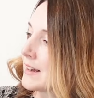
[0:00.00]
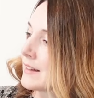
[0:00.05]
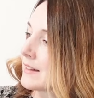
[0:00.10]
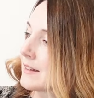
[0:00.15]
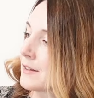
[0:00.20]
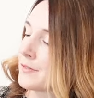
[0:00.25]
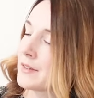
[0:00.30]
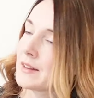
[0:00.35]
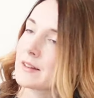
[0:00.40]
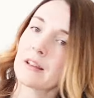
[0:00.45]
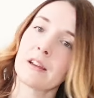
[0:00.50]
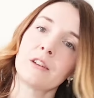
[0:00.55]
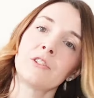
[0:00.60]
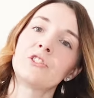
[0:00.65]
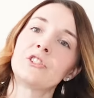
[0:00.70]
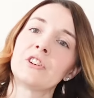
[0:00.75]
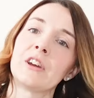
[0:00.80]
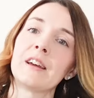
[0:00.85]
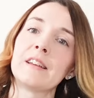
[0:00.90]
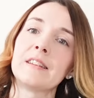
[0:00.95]
So
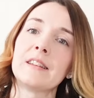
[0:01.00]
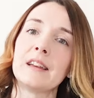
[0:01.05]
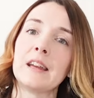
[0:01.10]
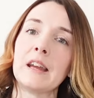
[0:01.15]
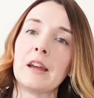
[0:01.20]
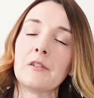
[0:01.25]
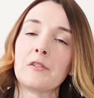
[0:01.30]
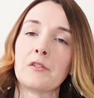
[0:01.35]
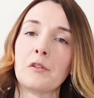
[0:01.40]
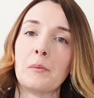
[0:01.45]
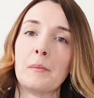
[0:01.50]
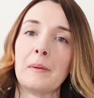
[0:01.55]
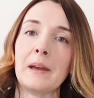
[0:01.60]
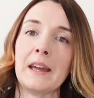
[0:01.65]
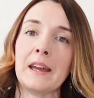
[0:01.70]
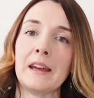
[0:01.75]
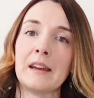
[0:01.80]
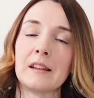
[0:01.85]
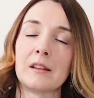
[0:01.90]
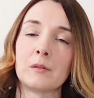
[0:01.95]
viscose jersey for
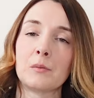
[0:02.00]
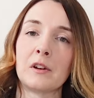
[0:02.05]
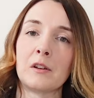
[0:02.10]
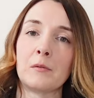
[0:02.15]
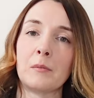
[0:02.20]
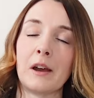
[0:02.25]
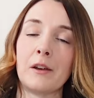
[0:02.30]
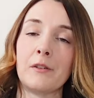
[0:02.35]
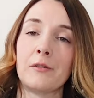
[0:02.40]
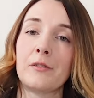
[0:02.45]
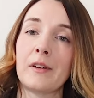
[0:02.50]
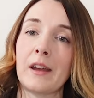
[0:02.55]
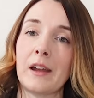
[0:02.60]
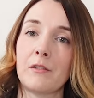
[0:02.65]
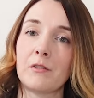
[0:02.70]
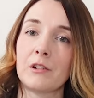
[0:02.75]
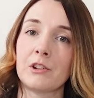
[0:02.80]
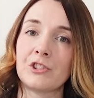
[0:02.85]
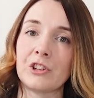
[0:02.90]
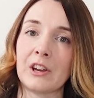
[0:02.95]
me is one of my
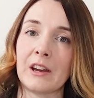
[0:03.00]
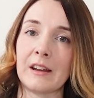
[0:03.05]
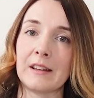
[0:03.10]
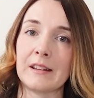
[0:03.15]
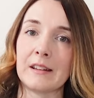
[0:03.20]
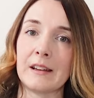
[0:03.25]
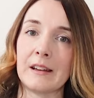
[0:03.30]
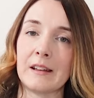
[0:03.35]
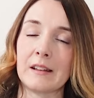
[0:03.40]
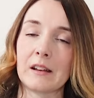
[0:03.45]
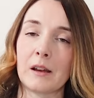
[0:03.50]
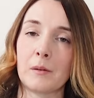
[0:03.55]
favourite jerseys.